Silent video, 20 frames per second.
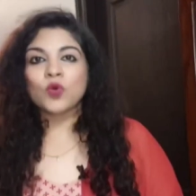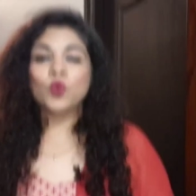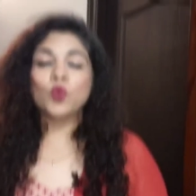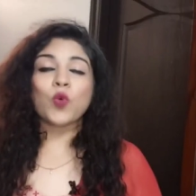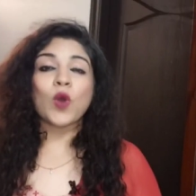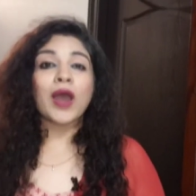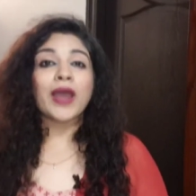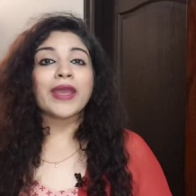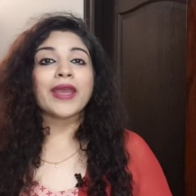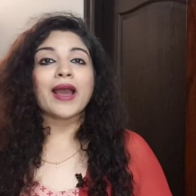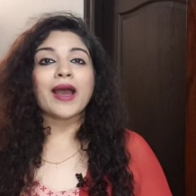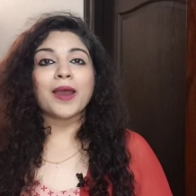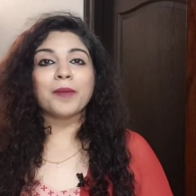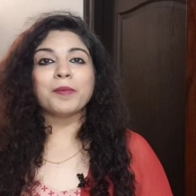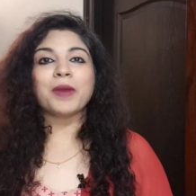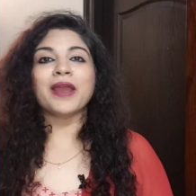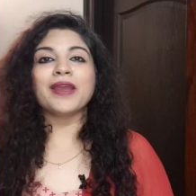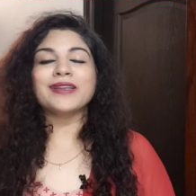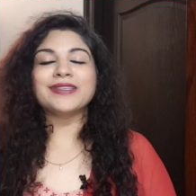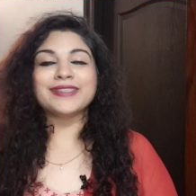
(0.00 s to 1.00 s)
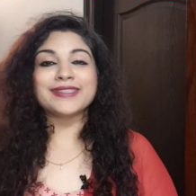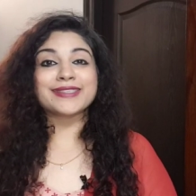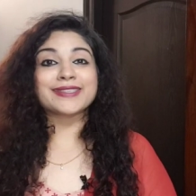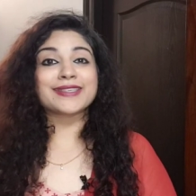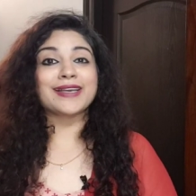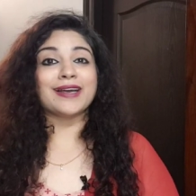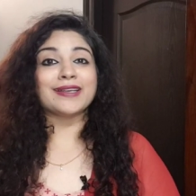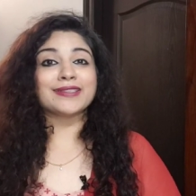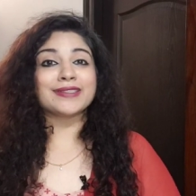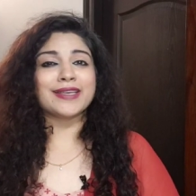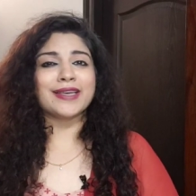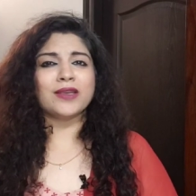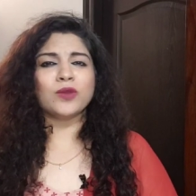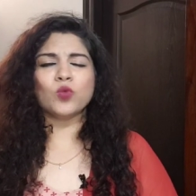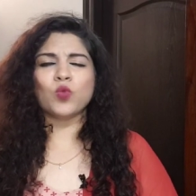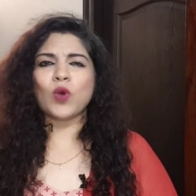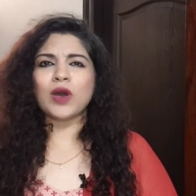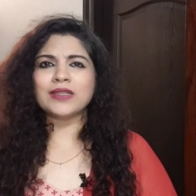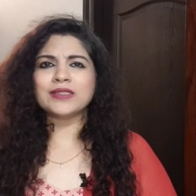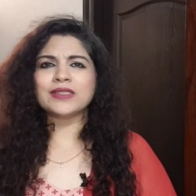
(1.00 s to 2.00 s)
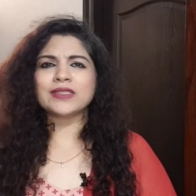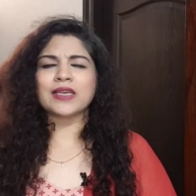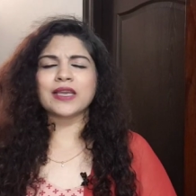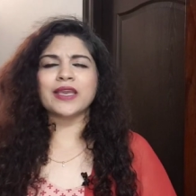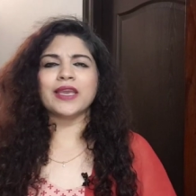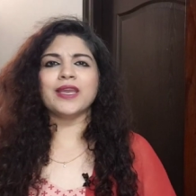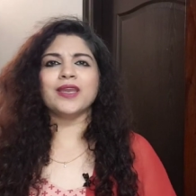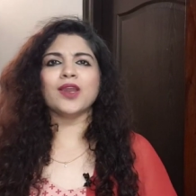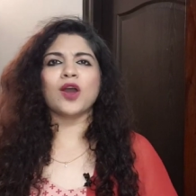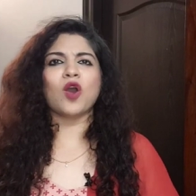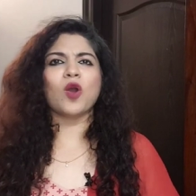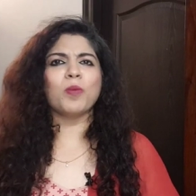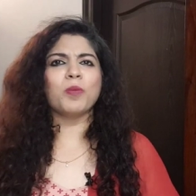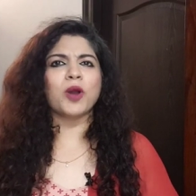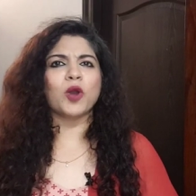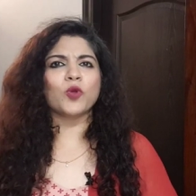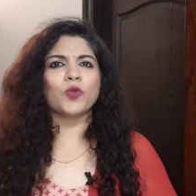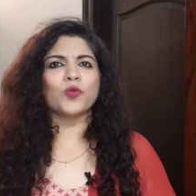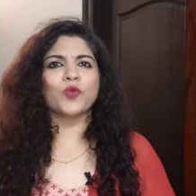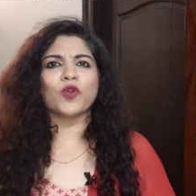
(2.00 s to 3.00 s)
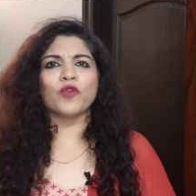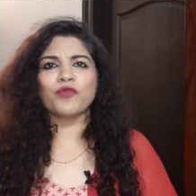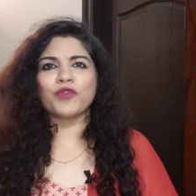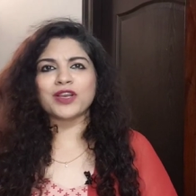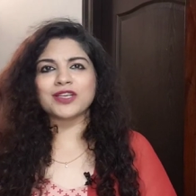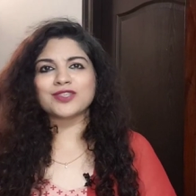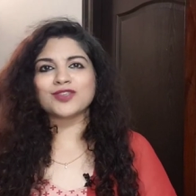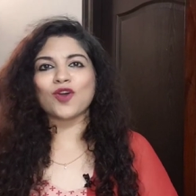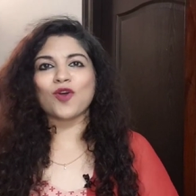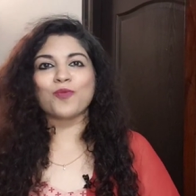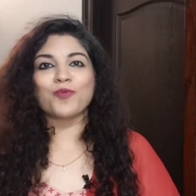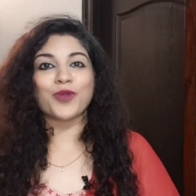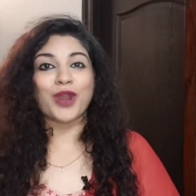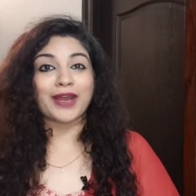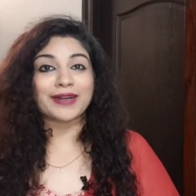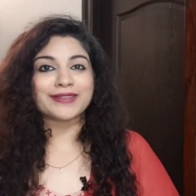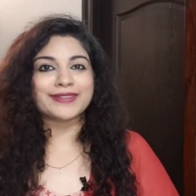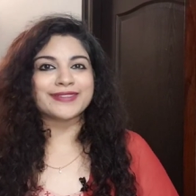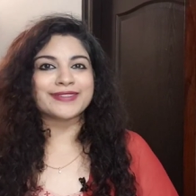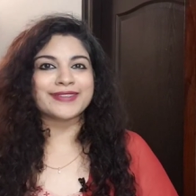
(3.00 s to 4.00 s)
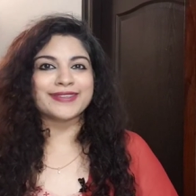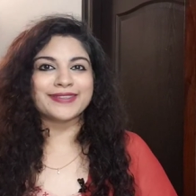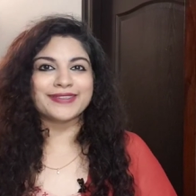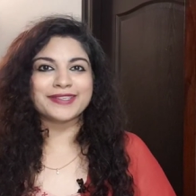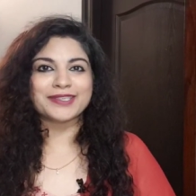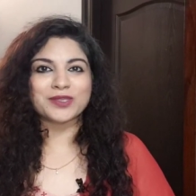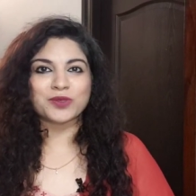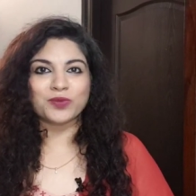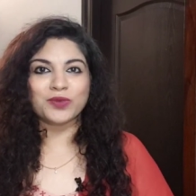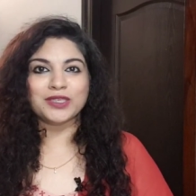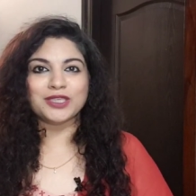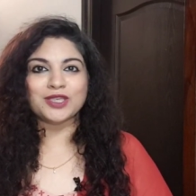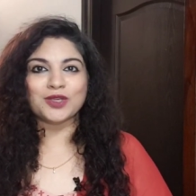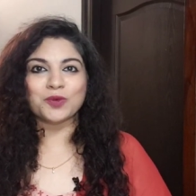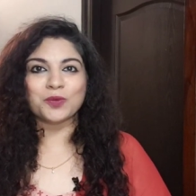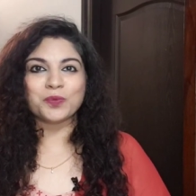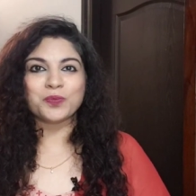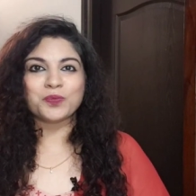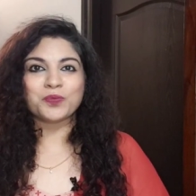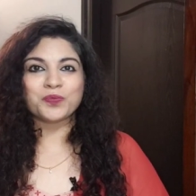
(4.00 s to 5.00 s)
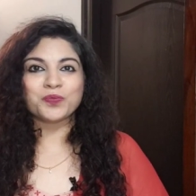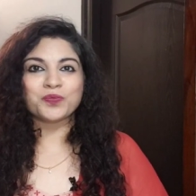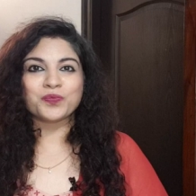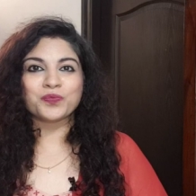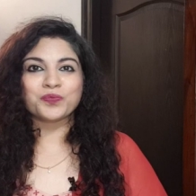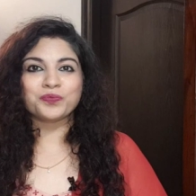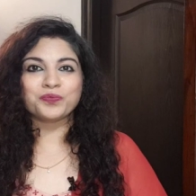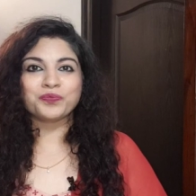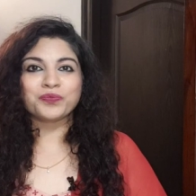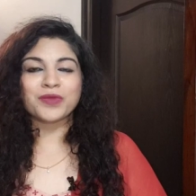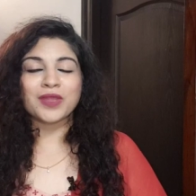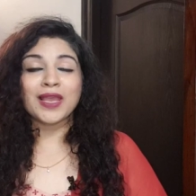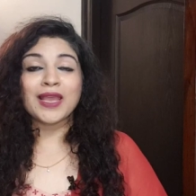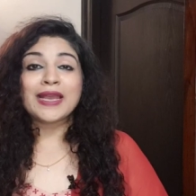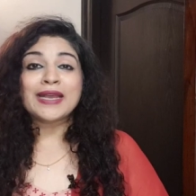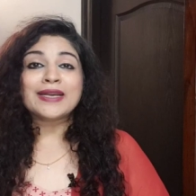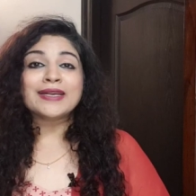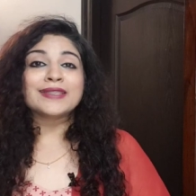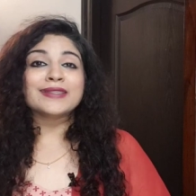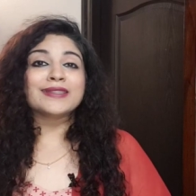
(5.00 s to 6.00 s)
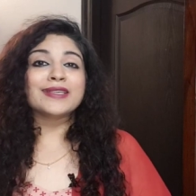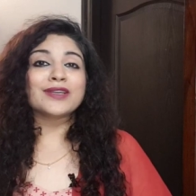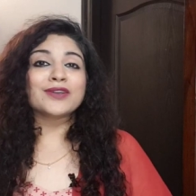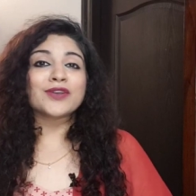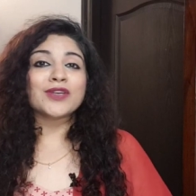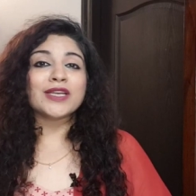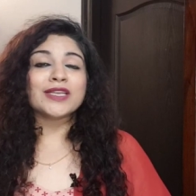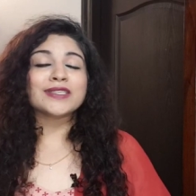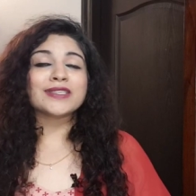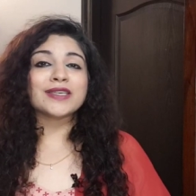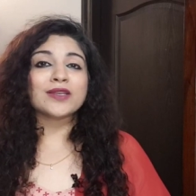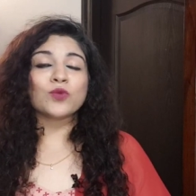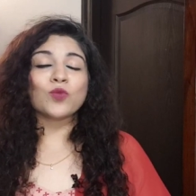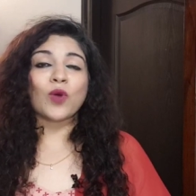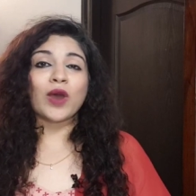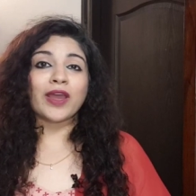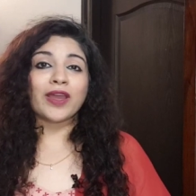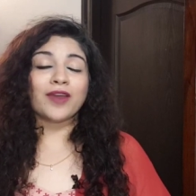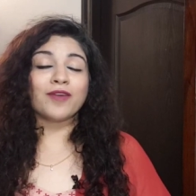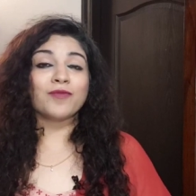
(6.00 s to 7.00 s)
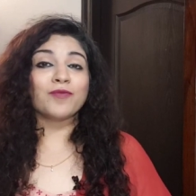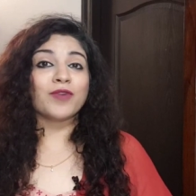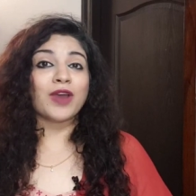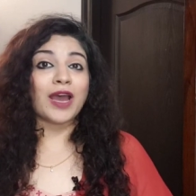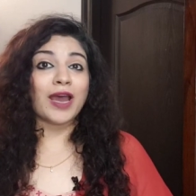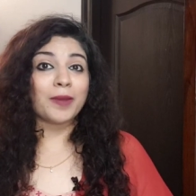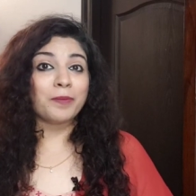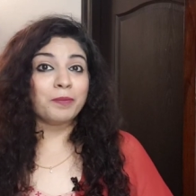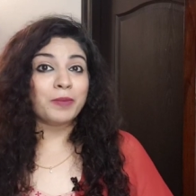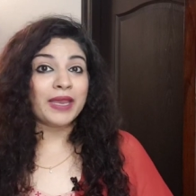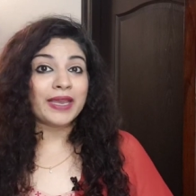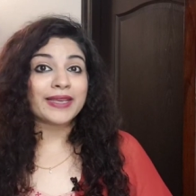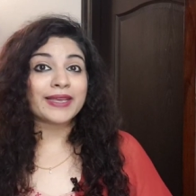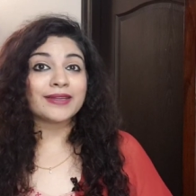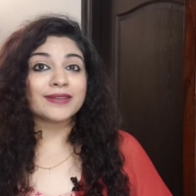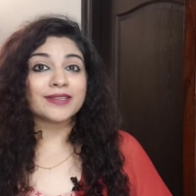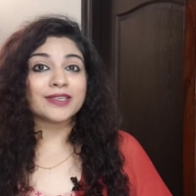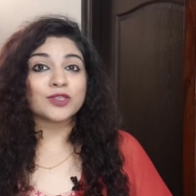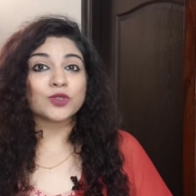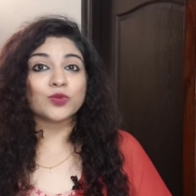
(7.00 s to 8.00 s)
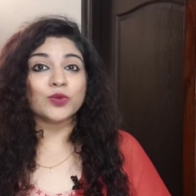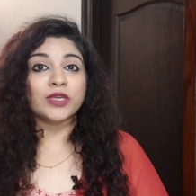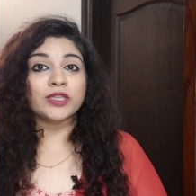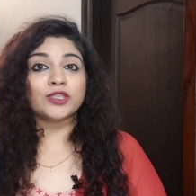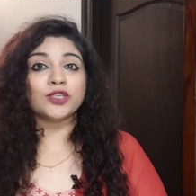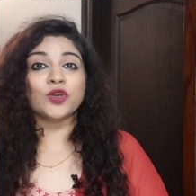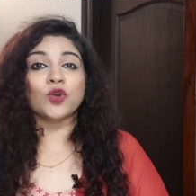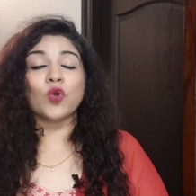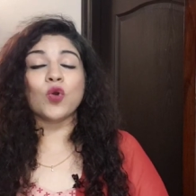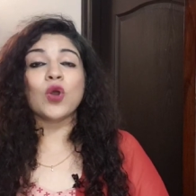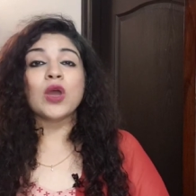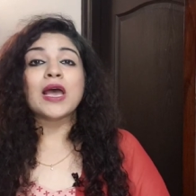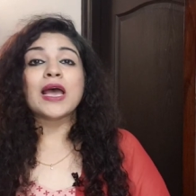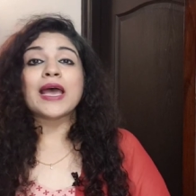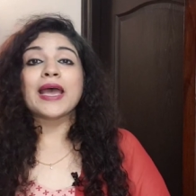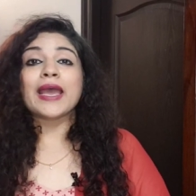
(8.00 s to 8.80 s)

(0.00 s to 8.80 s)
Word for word: Why am I discussing once again about professor of practice in this video? The reason why I'm making this video